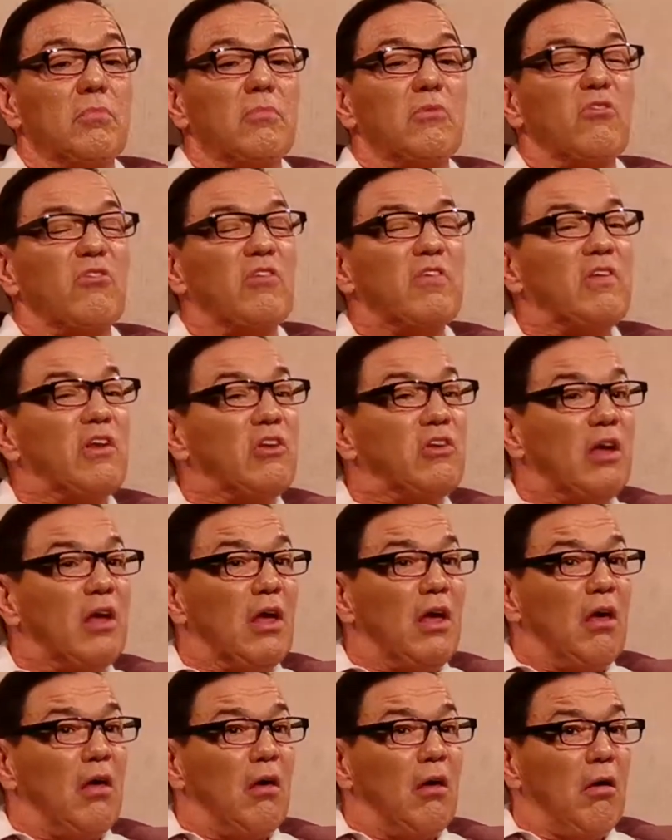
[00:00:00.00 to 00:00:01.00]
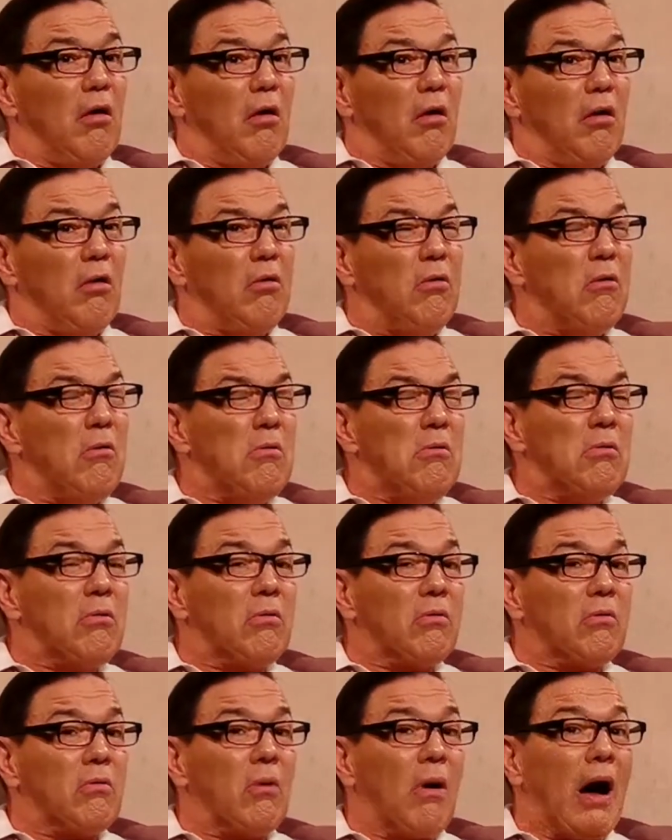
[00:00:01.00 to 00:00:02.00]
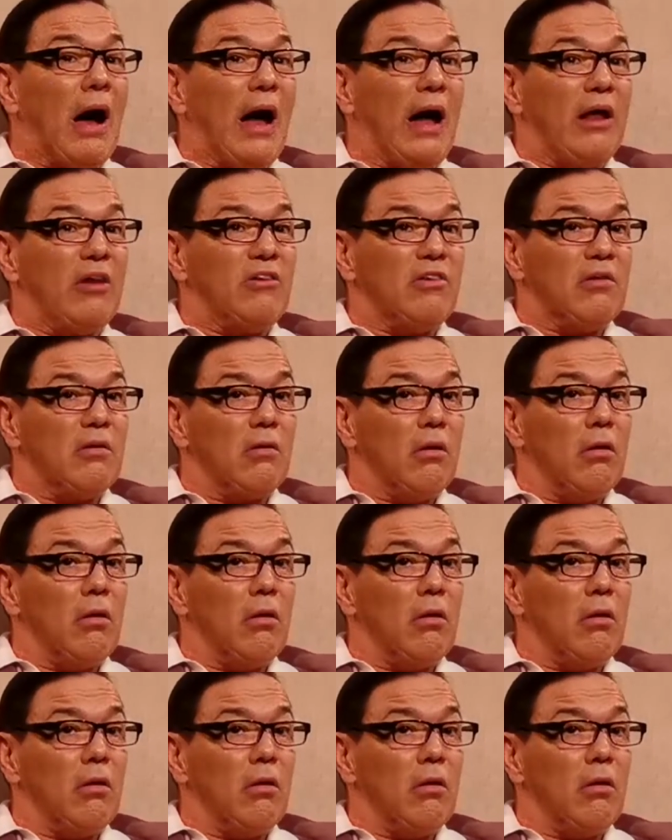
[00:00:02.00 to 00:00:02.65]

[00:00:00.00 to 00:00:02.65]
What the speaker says: She said, you look quiet.